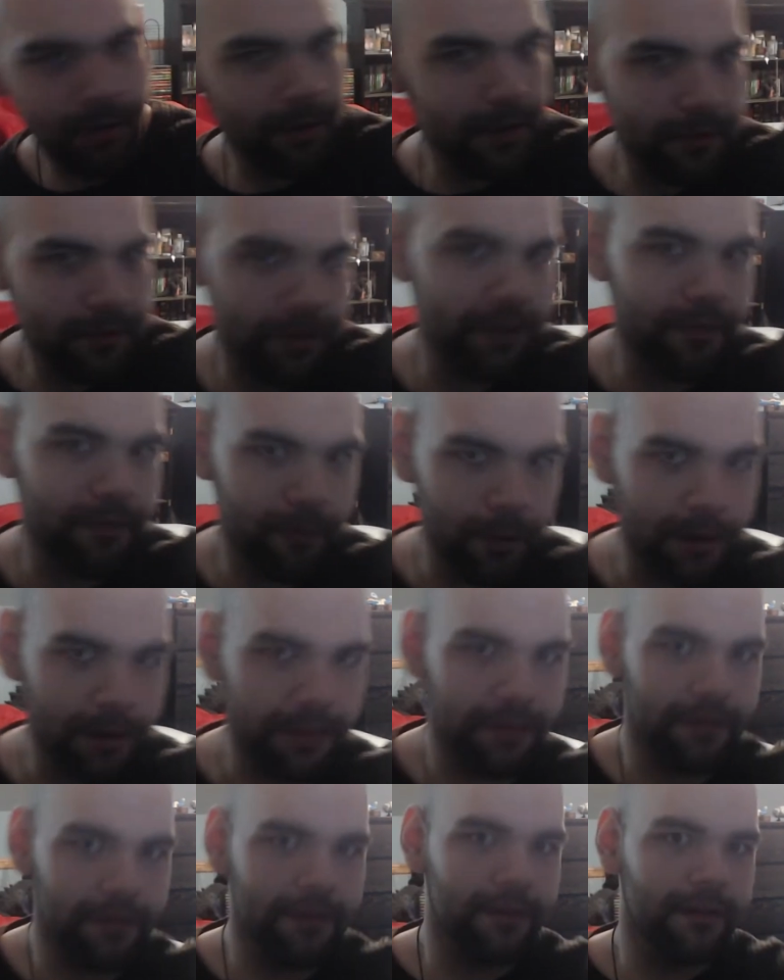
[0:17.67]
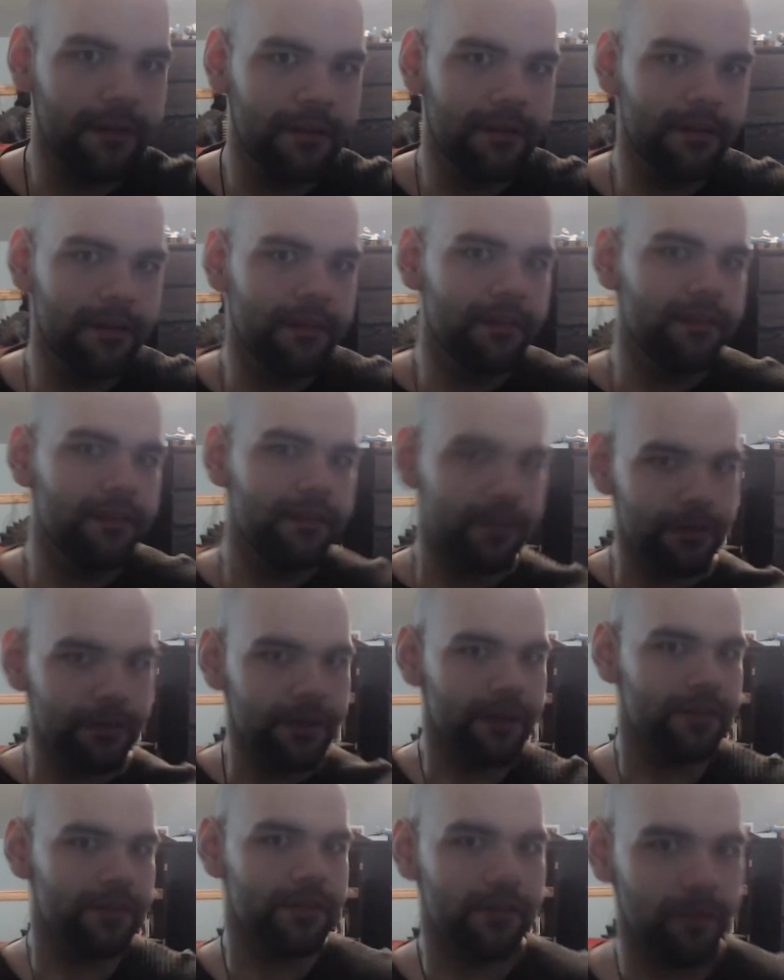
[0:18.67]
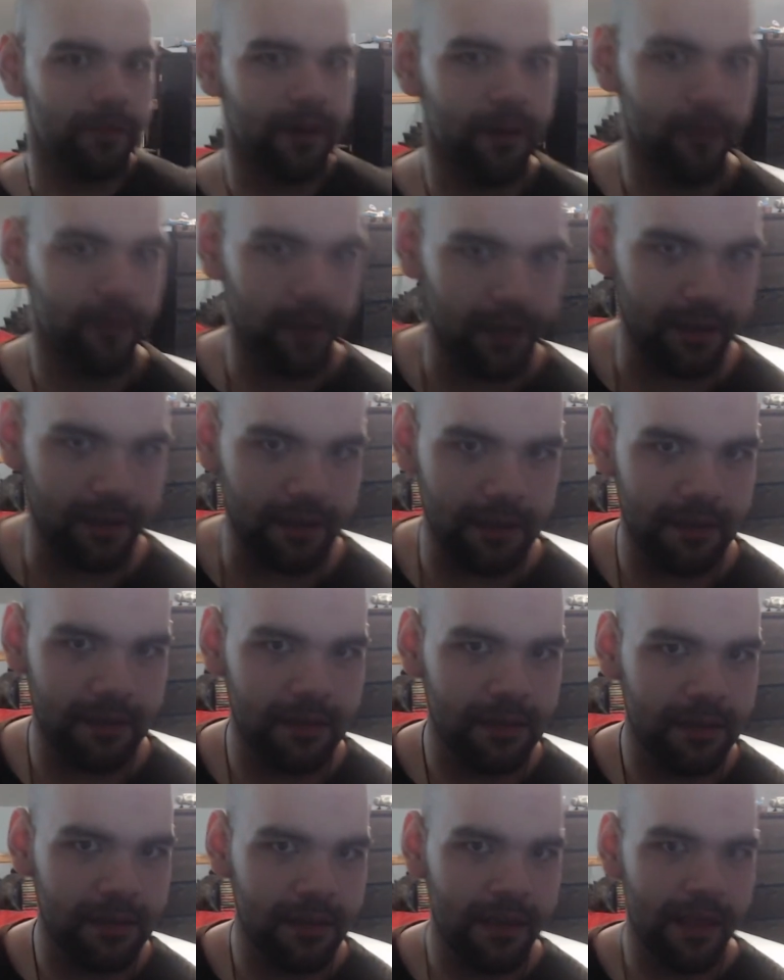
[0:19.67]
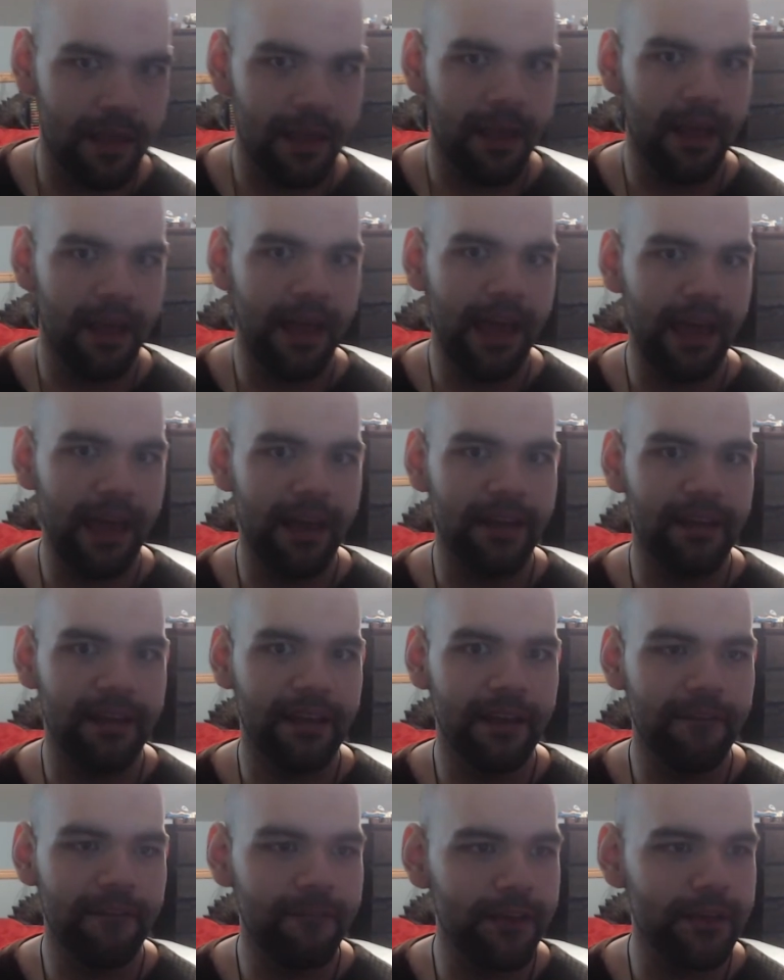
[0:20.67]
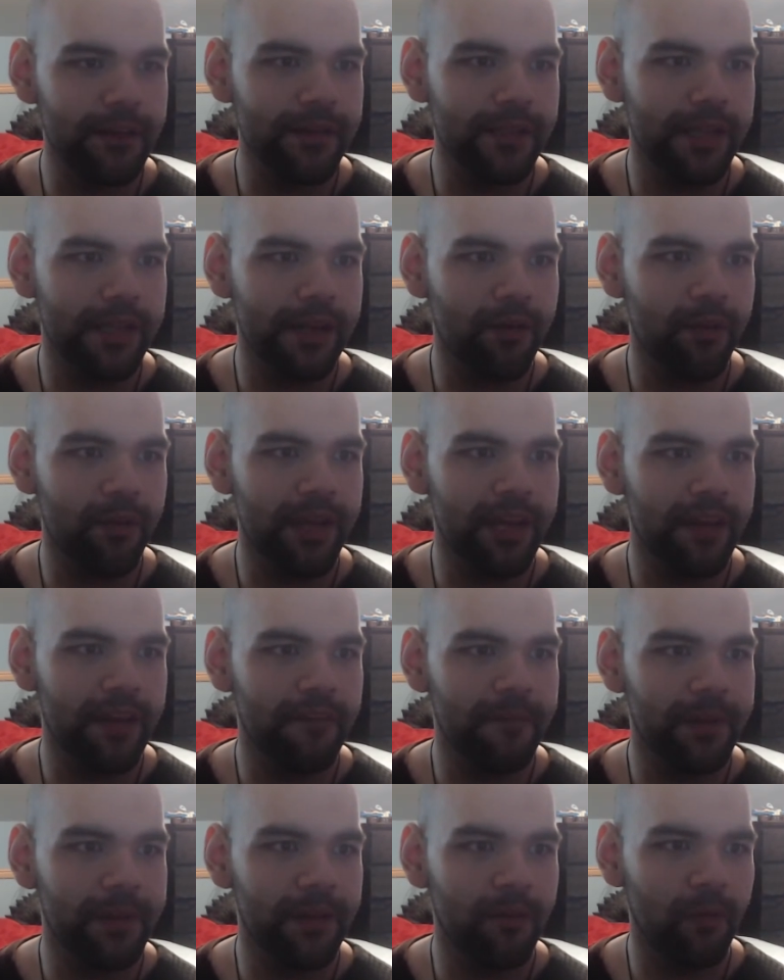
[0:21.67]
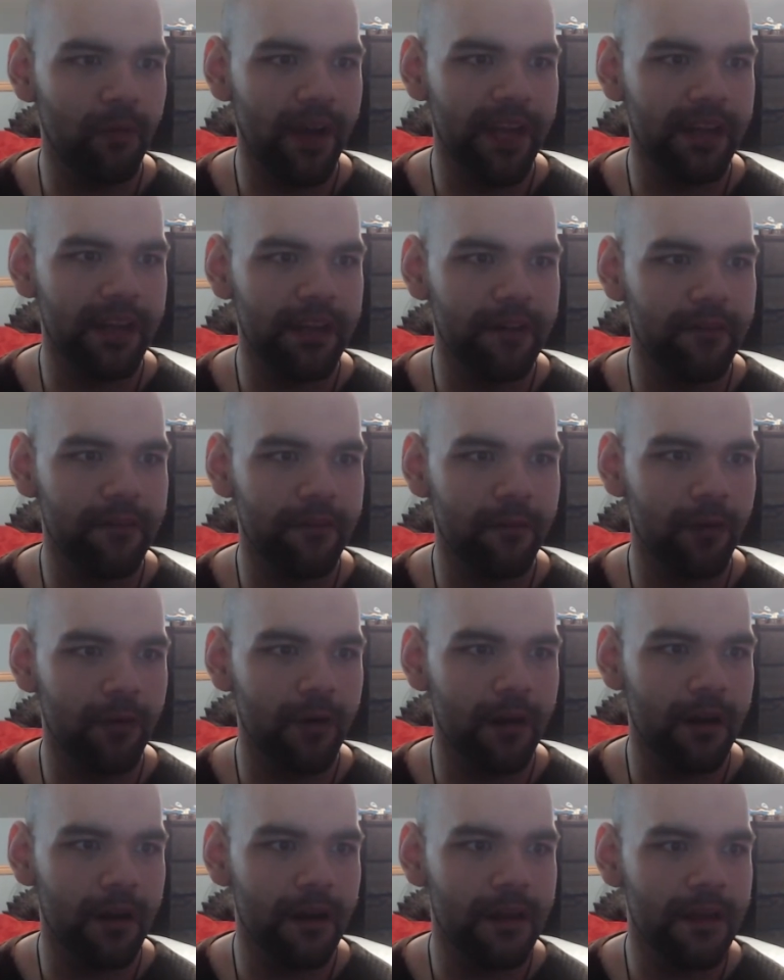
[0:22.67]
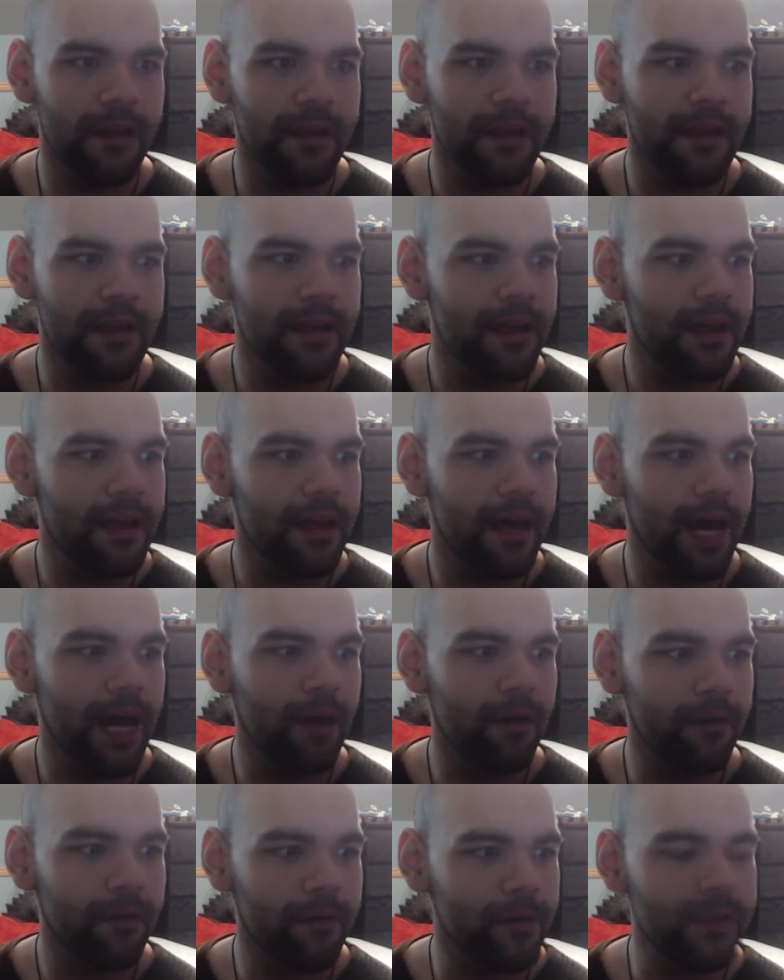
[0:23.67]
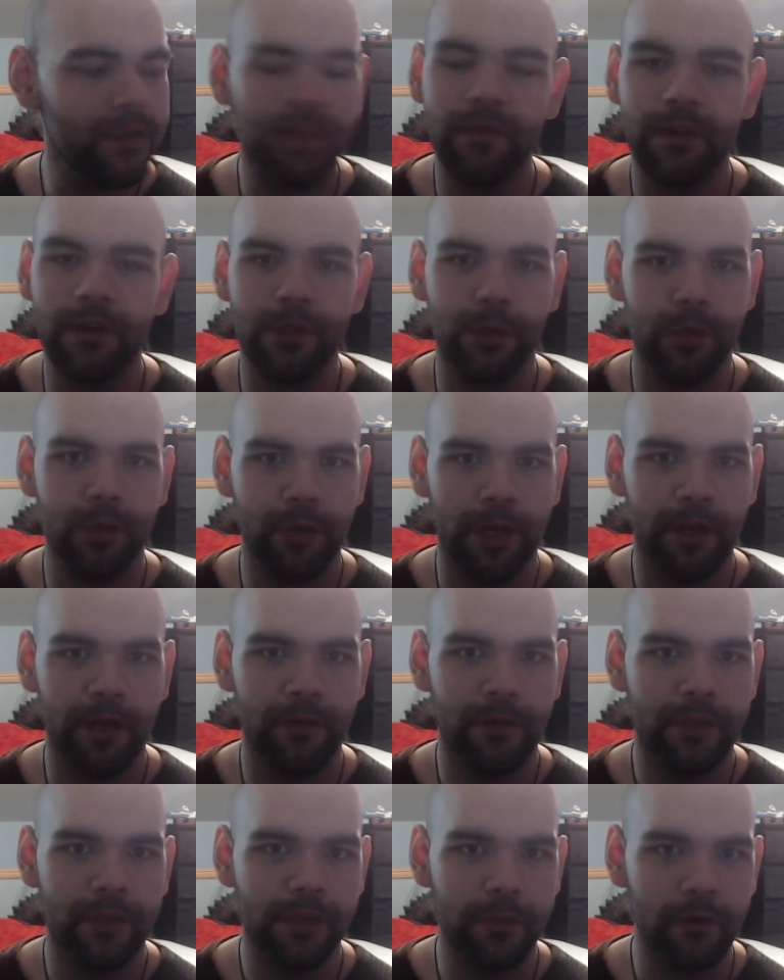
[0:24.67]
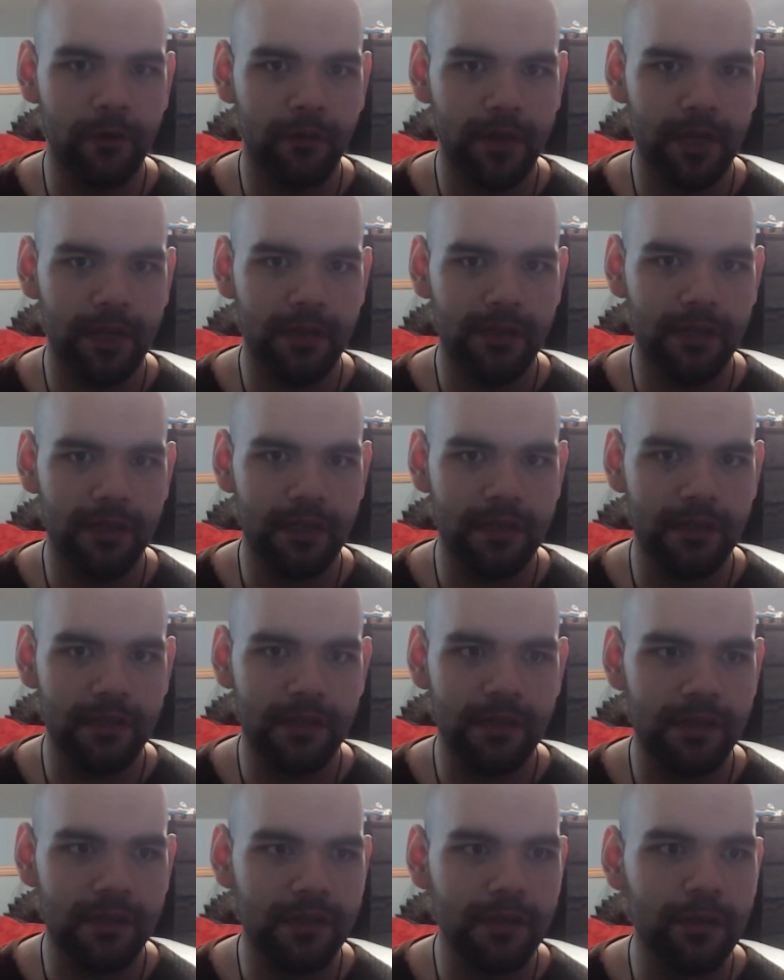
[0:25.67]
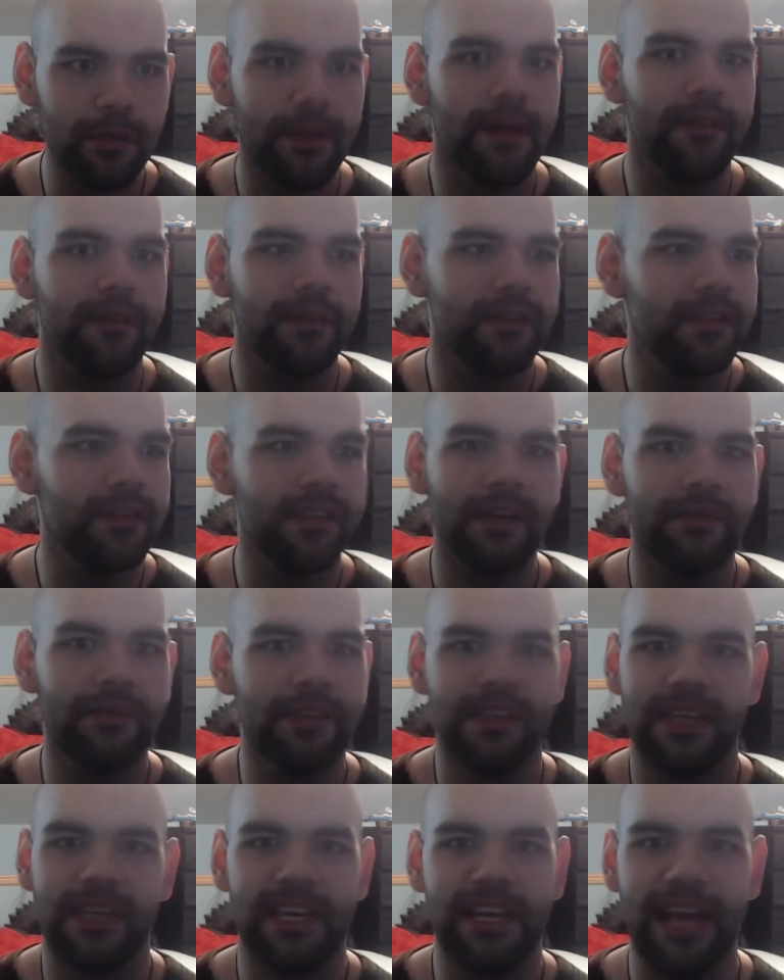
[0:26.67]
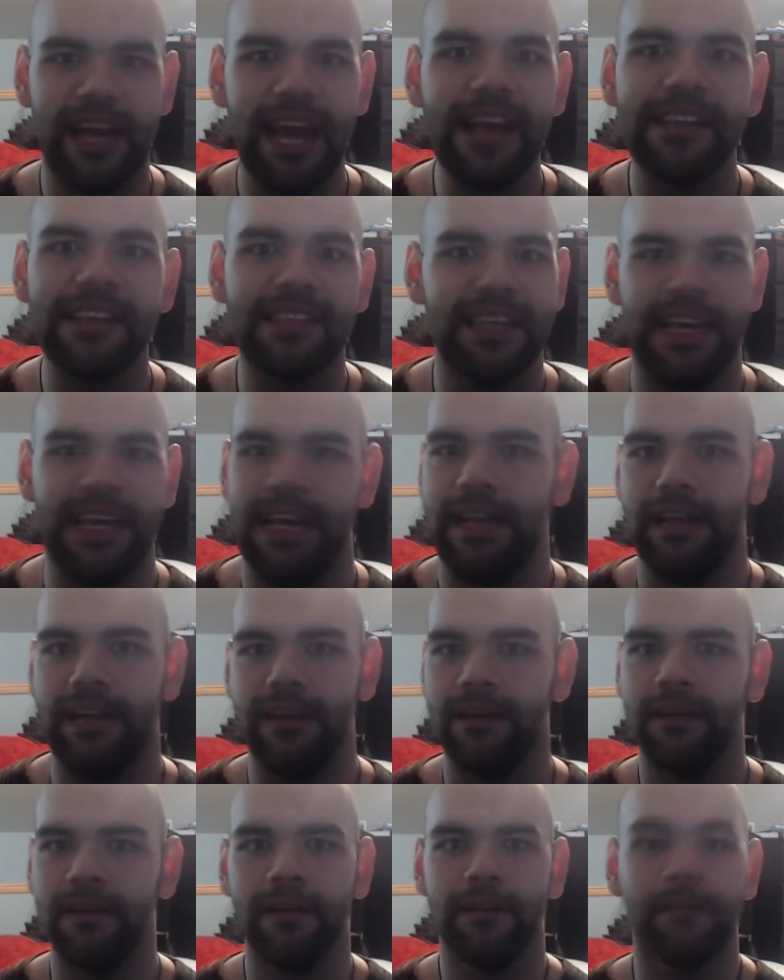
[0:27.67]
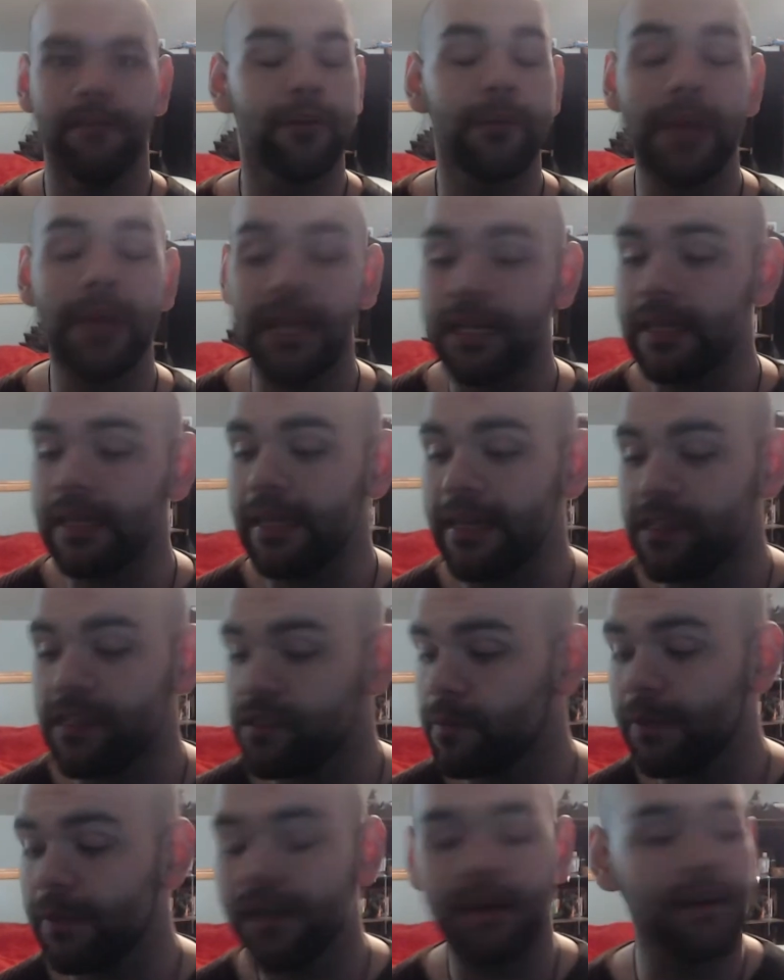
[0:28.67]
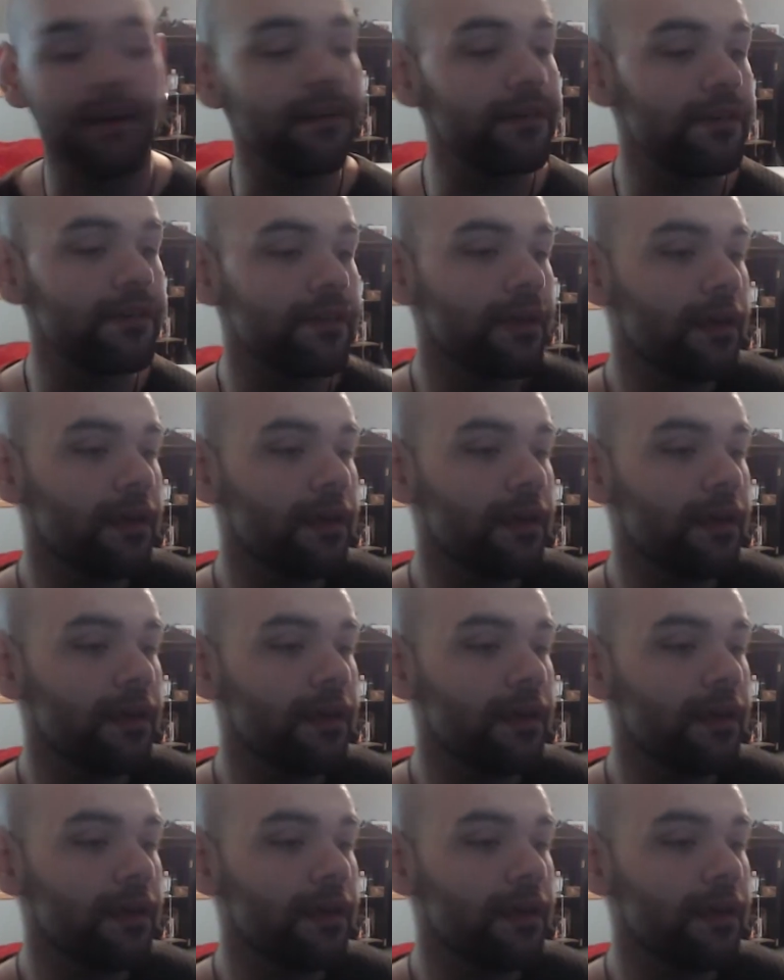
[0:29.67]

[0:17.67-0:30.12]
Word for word: twenty fourth, two thousand twenty one, and it feels like we have been waiting for our first official trailer for this movie since 2017 18 for me at least because